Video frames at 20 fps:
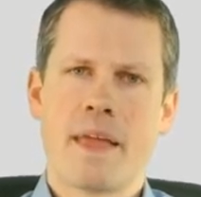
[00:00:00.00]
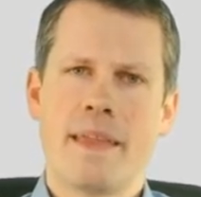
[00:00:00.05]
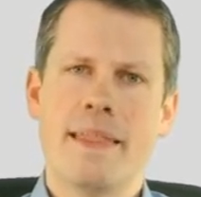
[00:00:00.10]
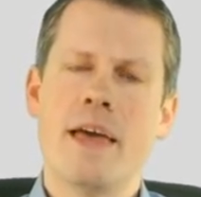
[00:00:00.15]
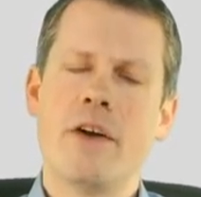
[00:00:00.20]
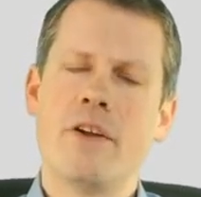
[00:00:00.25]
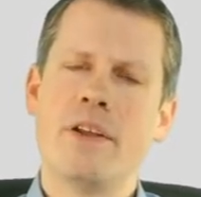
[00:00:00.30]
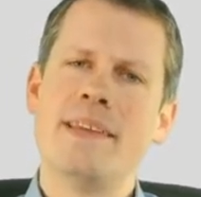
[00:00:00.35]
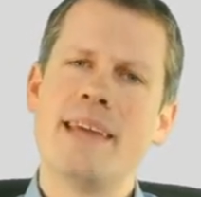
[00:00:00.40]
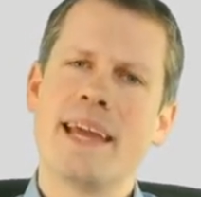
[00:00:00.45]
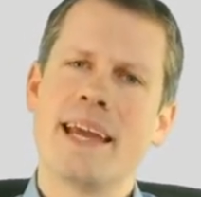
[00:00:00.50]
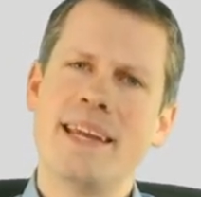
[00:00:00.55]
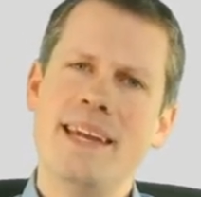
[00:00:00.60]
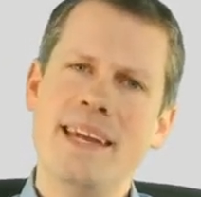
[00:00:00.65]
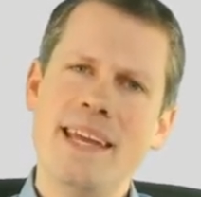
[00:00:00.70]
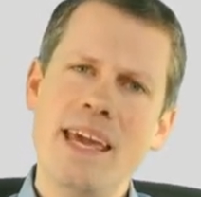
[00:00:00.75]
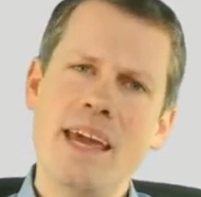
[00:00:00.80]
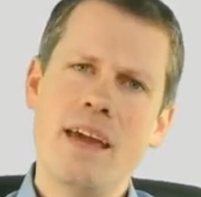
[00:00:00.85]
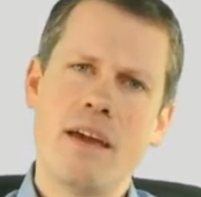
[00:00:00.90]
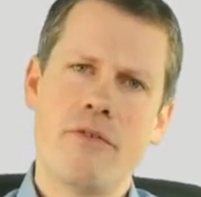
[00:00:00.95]
Now, the
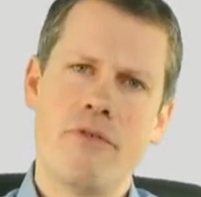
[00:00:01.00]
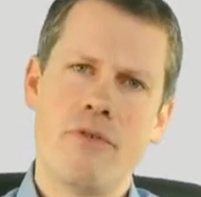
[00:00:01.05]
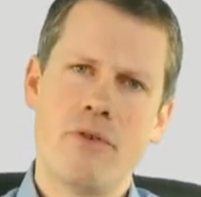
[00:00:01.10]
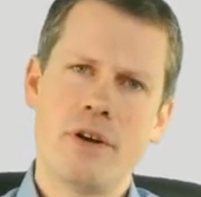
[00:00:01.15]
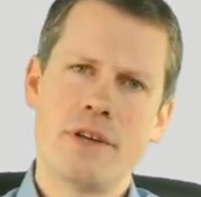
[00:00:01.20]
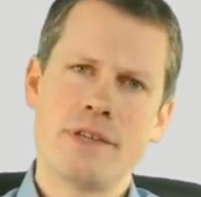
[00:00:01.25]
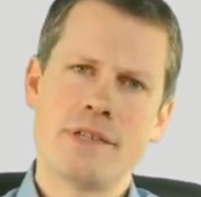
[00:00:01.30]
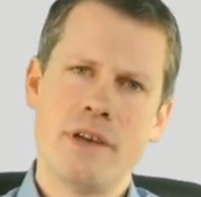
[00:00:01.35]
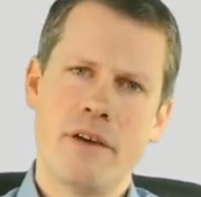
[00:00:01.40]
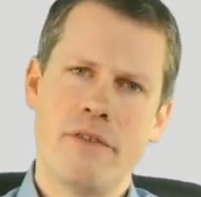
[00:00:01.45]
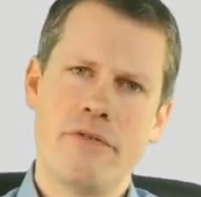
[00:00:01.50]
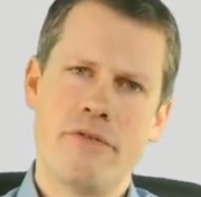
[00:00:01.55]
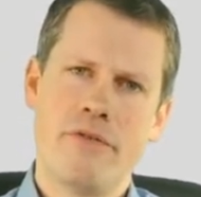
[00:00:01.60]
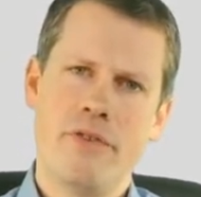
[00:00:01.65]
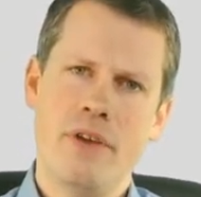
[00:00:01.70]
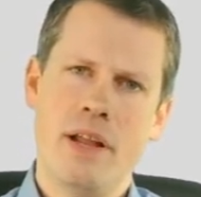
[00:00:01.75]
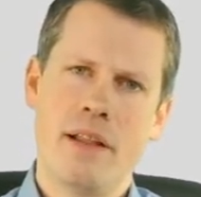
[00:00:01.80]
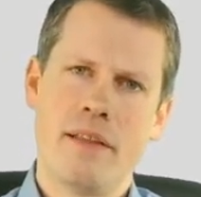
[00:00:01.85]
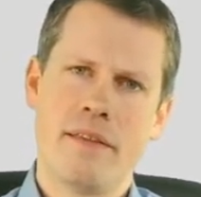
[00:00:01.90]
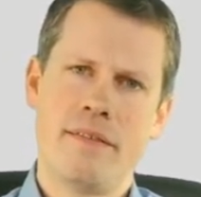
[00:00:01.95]
technique for a soft
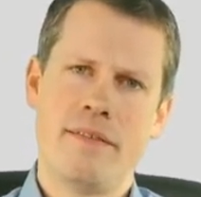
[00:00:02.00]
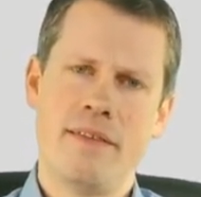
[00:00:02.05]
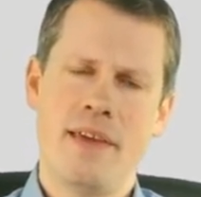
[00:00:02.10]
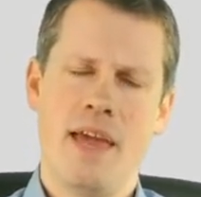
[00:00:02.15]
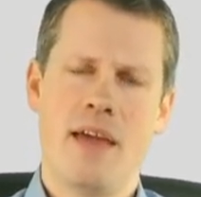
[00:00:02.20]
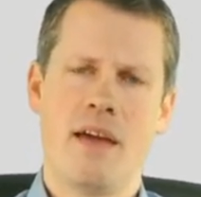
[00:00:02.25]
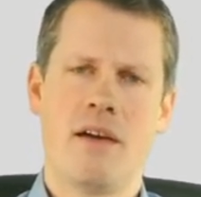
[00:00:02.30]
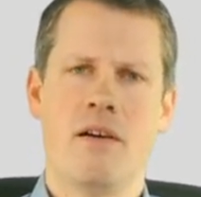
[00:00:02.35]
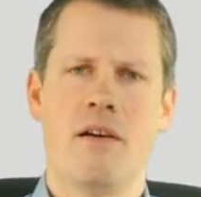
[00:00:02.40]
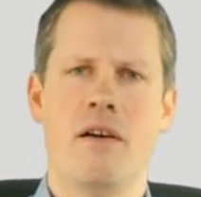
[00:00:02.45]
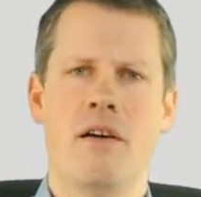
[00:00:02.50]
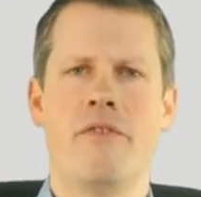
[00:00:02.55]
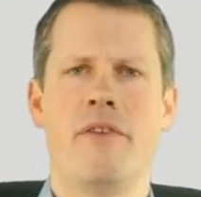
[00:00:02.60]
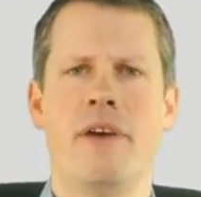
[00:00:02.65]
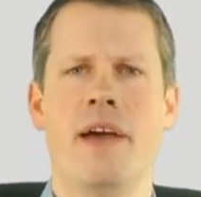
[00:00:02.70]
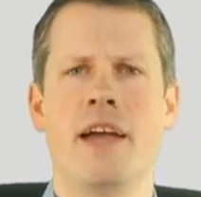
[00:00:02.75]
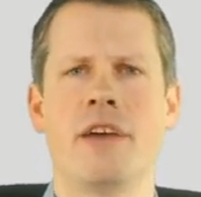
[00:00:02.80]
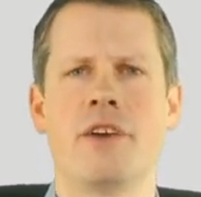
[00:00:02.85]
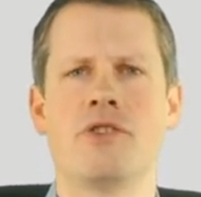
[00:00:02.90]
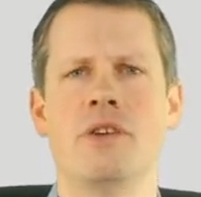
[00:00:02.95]
field
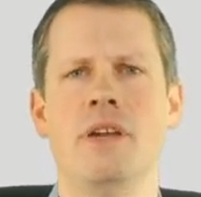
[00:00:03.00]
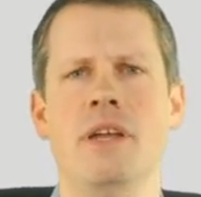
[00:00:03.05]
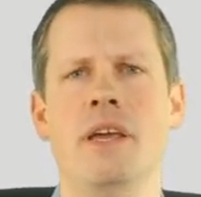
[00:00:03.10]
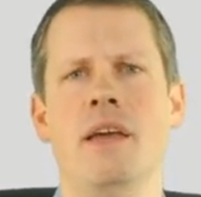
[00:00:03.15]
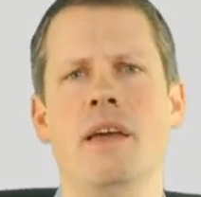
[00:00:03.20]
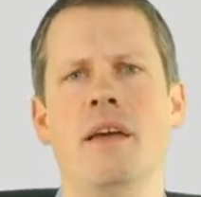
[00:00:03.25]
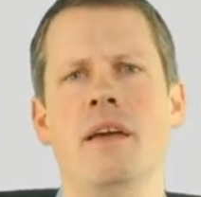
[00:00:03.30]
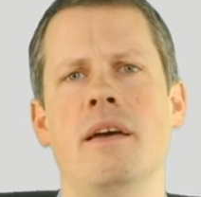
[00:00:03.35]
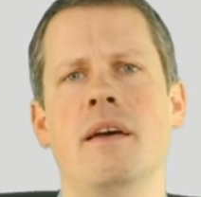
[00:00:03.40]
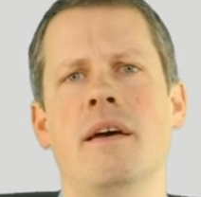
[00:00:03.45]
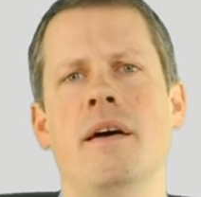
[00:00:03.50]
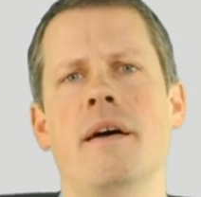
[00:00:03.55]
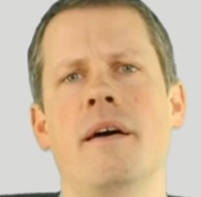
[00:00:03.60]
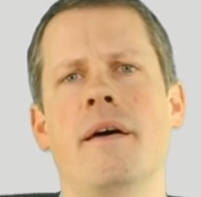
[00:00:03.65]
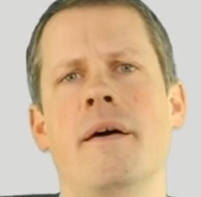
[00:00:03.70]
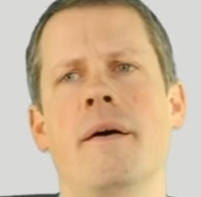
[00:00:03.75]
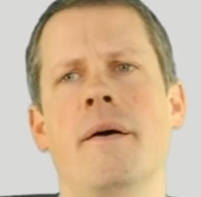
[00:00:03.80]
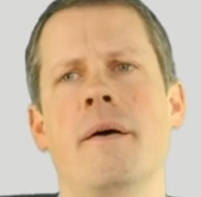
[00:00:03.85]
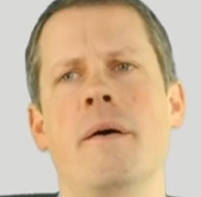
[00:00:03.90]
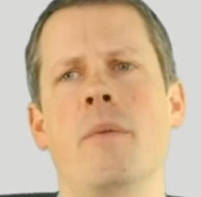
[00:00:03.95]
takeoff actually,
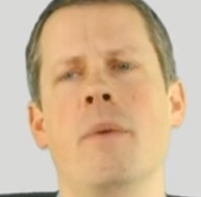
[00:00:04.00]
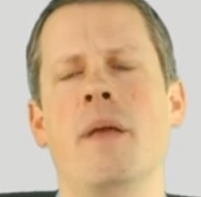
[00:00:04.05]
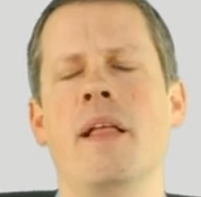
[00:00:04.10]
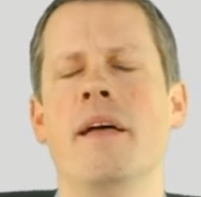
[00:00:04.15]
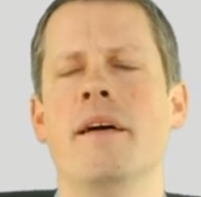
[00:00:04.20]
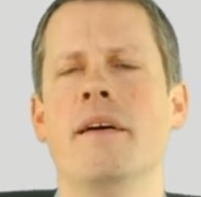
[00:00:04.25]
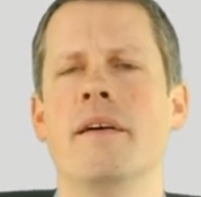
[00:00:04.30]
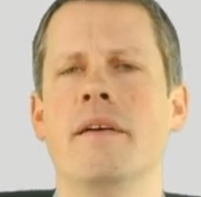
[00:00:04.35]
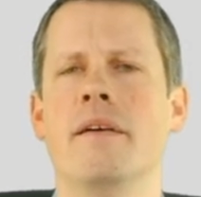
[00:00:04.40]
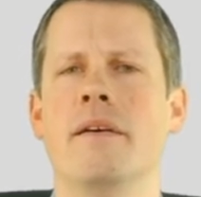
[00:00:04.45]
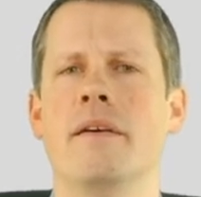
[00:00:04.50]
the